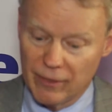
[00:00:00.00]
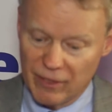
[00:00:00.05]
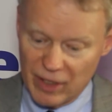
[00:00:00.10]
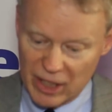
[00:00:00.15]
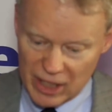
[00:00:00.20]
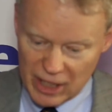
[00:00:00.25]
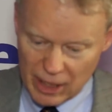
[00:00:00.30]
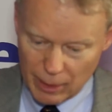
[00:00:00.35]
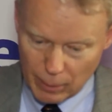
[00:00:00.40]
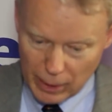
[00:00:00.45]
The
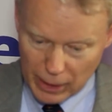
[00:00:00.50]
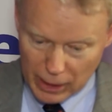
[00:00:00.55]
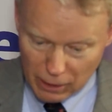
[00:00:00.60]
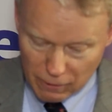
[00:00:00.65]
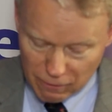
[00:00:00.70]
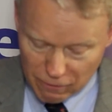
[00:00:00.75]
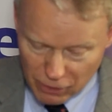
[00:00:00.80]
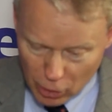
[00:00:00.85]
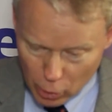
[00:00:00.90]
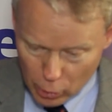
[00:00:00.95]
Assembly
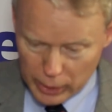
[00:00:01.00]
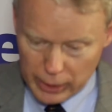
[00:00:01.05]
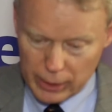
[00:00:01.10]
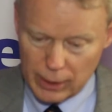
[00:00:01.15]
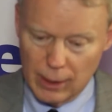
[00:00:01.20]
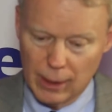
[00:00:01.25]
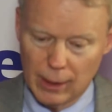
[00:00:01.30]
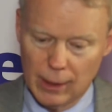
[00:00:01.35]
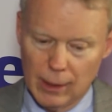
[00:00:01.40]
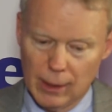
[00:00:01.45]
can vote it,
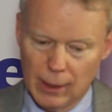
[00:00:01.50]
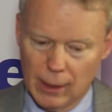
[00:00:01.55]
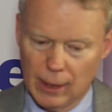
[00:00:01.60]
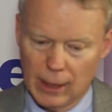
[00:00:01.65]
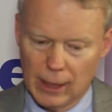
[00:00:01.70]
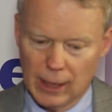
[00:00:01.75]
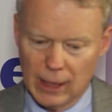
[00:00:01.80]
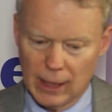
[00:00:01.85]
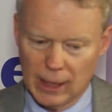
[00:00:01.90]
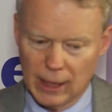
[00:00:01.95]

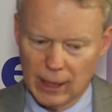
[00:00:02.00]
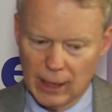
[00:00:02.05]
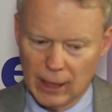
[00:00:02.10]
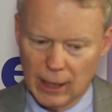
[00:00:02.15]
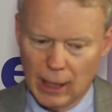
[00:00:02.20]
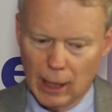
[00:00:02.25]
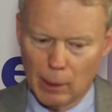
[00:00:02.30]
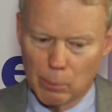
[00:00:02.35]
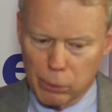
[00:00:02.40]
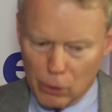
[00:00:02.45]

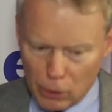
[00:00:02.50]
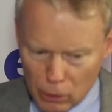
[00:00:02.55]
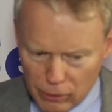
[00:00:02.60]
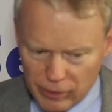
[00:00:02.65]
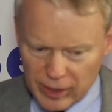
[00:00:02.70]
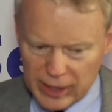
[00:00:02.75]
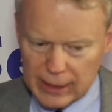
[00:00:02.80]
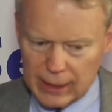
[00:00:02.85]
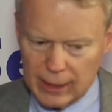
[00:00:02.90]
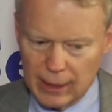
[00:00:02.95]

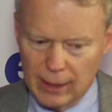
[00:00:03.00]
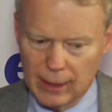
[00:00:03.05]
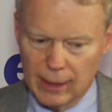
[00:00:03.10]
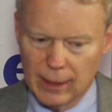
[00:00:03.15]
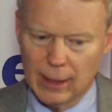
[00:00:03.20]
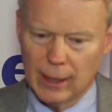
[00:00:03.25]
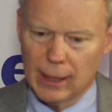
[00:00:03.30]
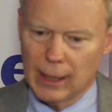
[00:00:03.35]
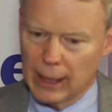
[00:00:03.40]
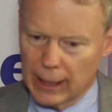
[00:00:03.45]
approve it,
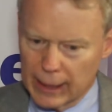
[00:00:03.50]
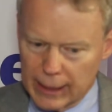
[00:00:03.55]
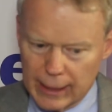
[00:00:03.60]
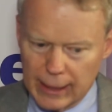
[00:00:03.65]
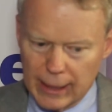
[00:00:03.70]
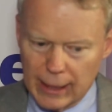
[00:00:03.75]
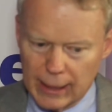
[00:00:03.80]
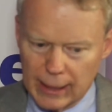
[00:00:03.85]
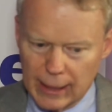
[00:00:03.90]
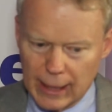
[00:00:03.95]
and
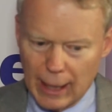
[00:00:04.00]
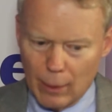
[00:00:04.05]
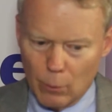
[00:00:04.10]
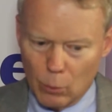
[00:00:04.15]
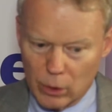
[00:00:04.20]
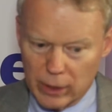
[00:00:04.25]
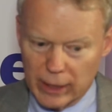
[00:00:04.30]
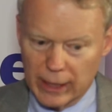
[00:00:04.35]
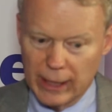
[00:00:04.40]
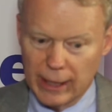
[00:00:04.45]
then that
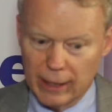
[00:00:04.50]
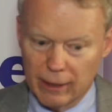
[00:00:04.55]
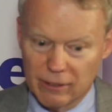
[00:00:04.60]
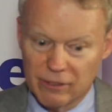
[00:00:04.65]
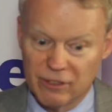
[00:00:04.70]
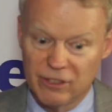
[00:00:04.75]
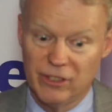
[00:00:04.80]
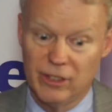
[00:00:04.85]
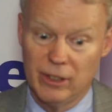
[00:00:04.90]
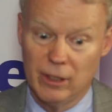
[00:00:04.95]
will
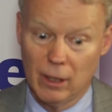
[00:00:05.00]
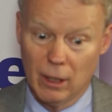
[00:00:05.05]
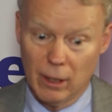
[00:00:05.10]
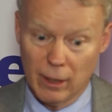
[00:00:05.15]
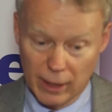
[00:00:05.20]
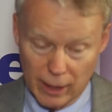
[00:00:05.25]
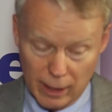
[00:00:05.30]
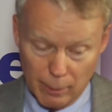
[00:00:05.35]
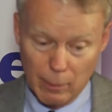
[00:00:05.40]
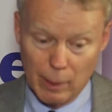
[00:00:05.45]
give
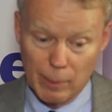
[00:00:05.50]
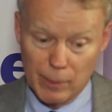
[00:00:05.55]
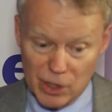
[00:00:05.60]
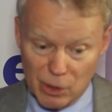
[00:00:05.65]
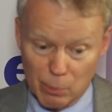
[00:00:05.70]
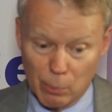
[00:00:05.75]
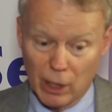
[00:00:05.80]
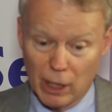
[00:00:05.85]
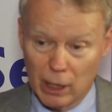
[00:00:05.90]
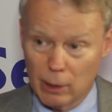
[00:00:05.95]
the
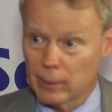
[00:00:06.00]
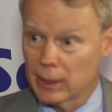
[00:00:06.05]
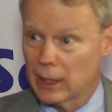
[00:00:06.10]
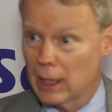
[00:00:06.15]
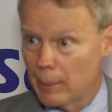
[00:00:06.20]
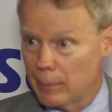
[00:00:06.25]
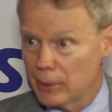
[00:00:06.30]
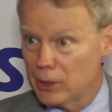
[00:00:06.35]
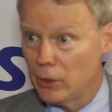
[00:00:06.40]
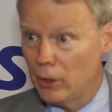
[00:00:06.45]
members of Parliament
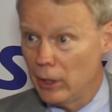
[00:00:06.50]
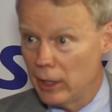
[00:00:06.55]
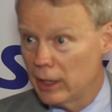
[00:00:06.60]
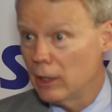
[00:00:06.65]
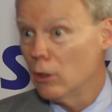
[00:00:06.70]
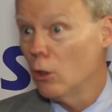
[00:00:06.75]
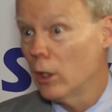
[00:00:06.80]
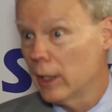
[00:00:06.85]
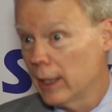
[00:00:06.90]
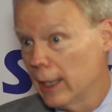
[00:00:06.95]
an opportunity to
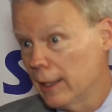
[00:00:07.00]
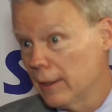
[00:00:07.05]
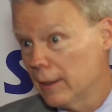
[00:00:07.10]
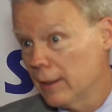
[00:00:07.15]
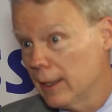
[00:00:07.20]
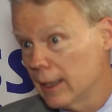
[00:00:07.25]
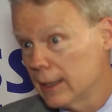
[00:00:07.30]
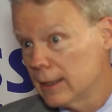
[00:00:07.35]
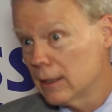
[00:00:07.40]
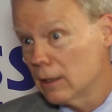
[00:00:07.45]
go on to other
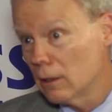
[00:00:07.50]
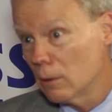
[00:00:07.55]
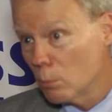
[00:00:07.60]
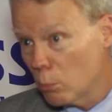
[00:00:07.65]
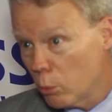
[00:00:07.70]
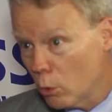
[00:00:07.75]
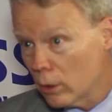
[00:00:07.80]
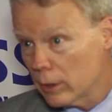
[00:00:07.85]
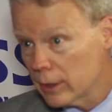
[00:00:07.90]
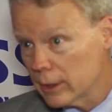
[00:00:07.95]
things that are
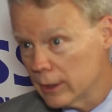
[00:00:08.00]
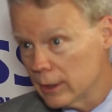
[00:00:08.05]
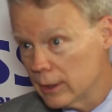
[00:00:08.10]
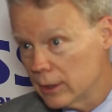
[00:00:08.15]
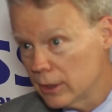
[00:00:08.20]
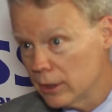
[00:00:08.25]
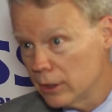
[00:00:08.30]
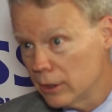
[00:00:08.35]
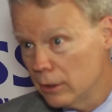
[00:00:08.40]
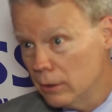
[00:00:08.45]

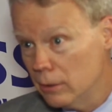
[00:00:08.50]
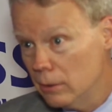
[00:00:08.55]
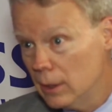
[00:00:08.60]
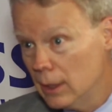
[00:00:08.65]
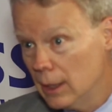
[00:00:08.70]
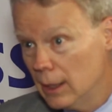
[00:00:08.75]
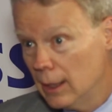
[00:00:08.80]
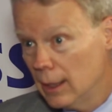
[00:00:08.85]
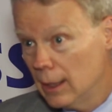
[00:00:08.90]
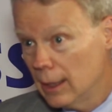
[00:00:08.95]
important to
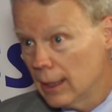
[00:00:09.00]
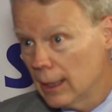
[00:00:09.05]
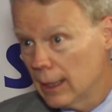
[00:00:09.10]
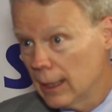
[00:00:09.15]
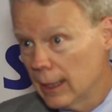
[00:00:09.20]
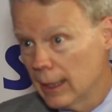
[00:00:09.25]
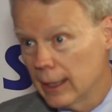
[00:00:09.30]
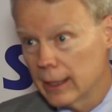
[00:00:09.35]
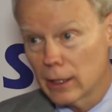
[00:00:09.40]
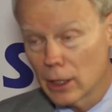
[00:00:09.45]

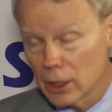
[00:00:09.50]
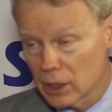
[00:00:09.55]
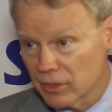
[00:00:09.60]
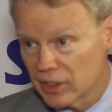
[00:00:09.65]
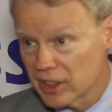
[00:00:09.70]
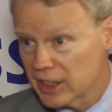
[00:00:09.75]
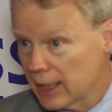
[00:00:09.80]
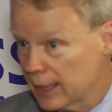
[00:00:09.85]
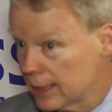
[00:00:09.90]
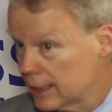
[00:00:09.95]

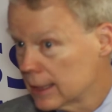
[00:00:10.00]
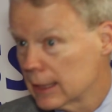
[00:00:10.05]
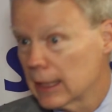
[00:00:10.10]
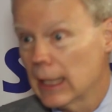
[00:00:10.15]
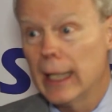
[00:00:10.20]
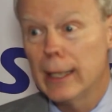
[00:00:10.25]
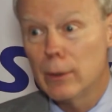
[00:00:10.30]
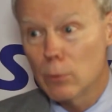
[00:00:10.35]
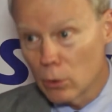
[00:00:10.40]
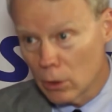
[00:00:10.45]
Kosovo citizens,
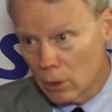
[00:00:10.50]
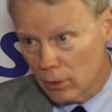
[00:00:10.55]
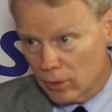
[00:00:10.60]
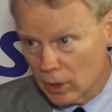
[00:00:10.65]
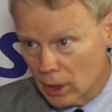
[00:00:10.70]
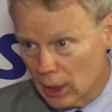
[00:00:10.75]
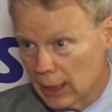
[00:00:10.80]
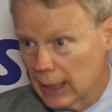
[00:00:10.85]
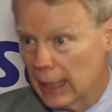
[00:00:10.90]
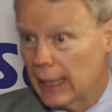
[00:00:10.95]
like rule of
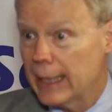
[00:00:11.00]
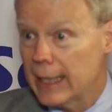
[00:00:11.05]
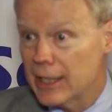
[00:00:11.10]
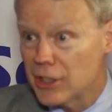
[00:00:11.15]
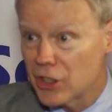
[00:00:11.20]
law, like